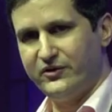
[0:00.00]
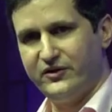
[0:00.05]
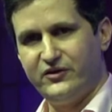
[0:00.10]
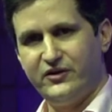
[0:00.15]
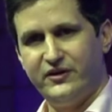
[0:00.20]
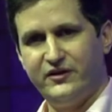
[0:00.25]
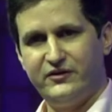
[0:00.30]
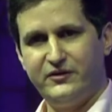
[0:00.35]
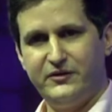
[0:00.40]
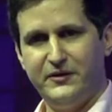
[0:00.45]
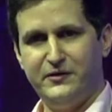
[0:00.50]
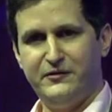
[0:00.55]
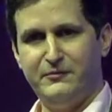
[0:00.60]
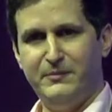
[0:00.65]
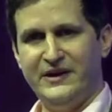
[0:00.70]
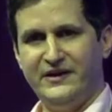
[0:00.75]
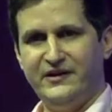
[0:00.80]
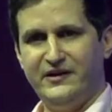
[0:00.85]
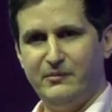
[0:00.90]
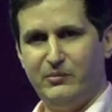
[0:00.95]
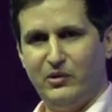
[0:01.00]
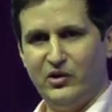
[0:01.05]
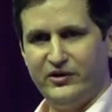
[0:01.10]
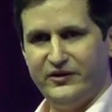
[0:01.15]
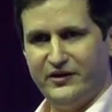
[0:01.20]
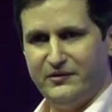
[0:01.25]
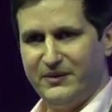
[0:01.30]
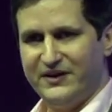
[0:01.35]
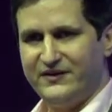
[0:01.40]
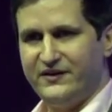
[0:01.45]
it's, it's, it's, being deployed
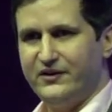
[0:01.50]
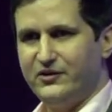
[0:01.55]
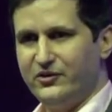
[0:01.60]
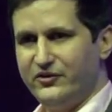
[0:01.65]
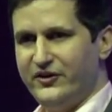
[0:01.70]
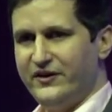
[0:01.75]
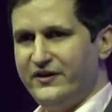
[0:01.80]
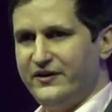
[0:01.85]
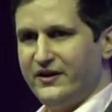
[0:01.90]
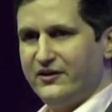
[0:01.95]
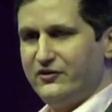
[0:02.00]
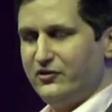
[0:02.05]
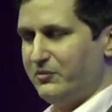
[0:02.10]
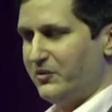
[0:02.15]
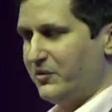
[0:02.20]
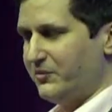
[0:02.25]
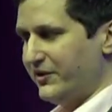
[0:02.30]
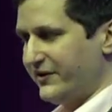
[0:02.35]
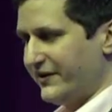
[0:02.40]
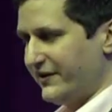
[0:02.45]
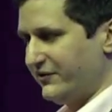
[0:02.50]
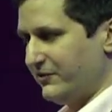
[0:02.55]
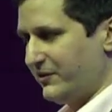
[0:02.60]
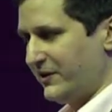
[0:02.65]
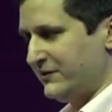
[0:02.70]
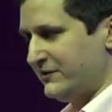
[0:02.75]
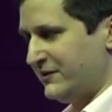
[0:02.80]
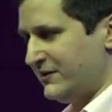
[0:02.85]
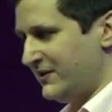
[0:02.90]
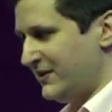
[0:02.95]
in Mexico City at the moment as
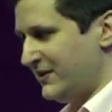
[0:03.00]
well.